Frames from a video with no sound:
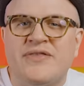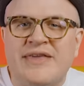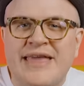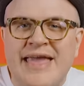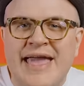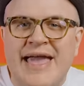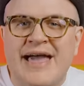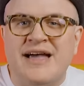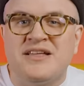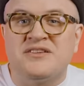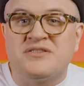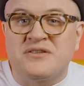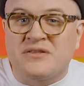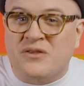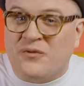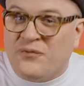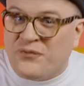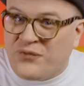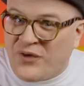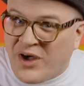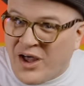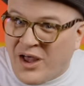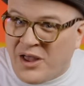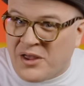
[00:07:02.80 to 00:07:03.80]
the edge of the
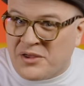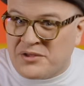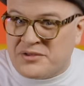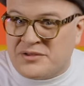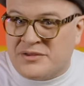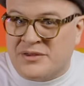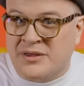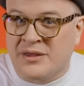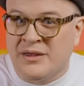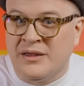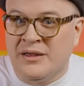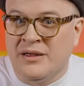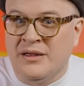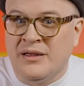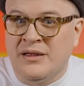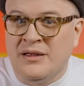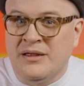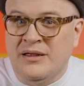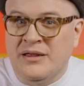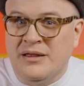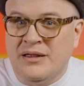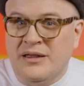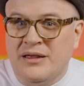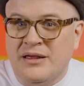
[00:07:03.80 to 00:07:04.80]
falls,
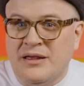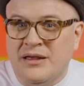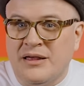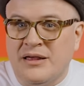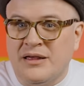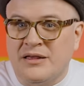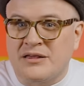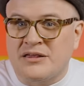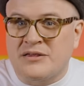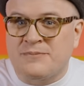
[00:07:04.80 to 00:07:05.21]
uh,